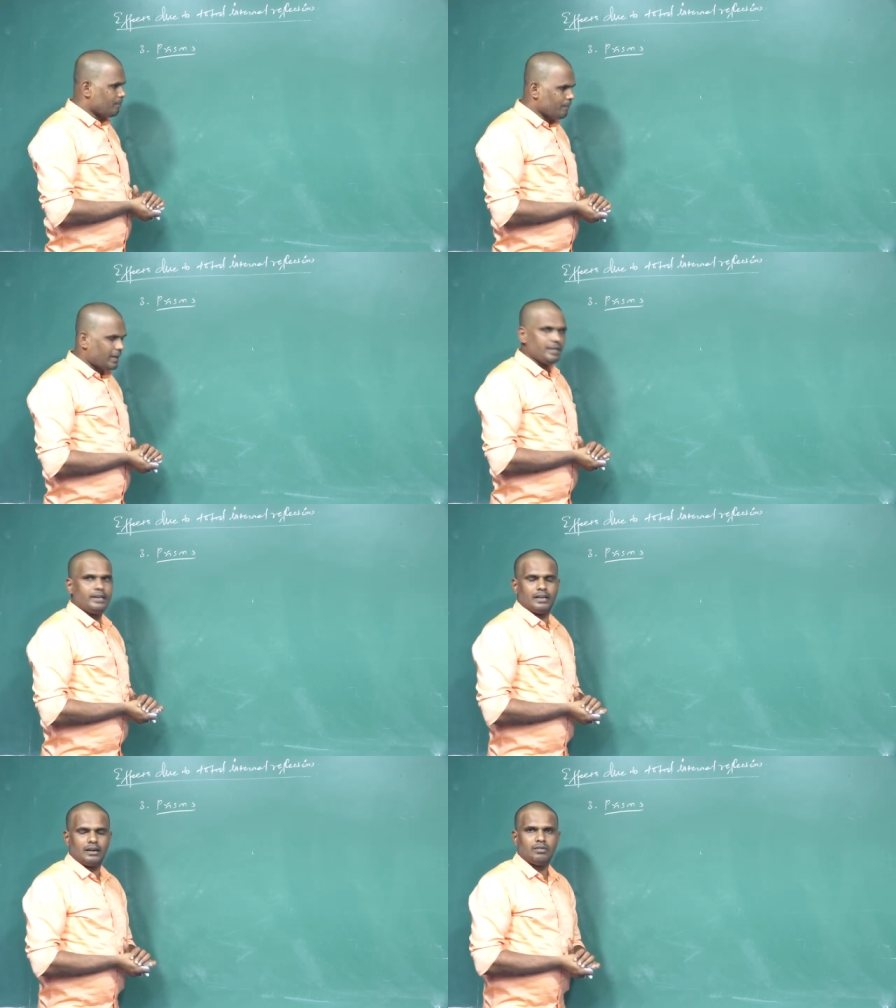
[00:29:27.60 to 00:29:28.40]

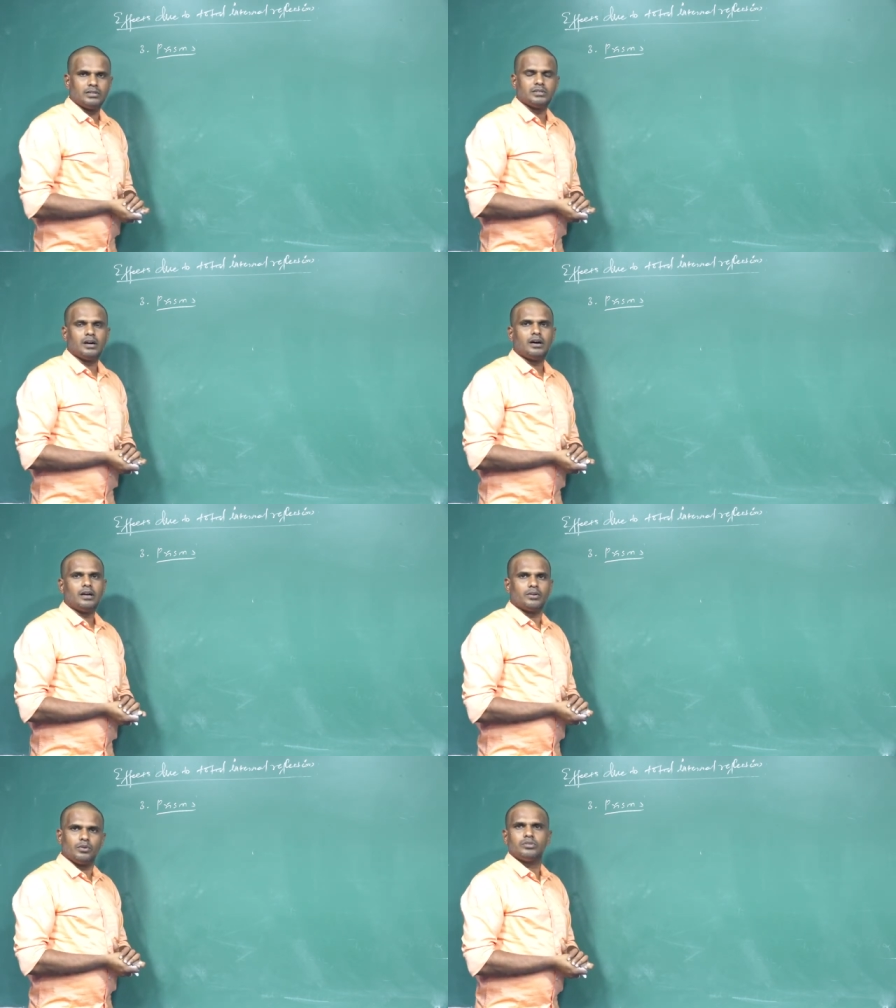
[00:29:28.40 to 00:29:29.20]
material which
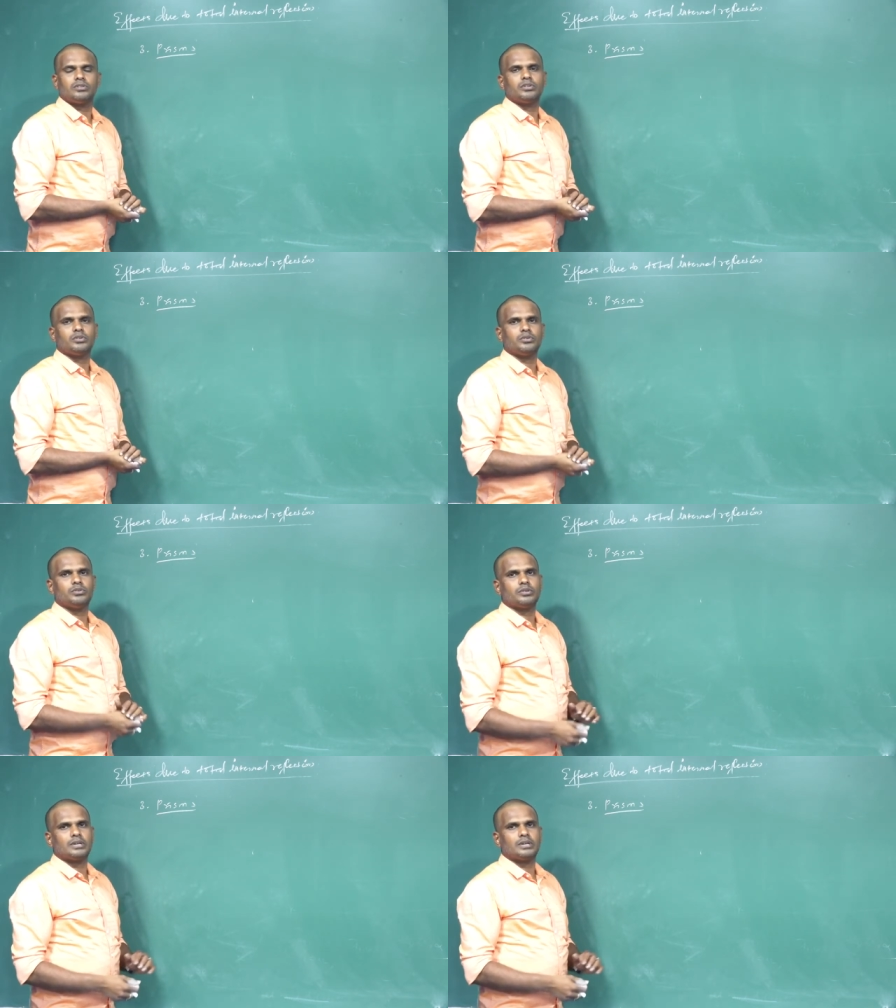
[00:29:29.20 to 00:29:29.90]
are used to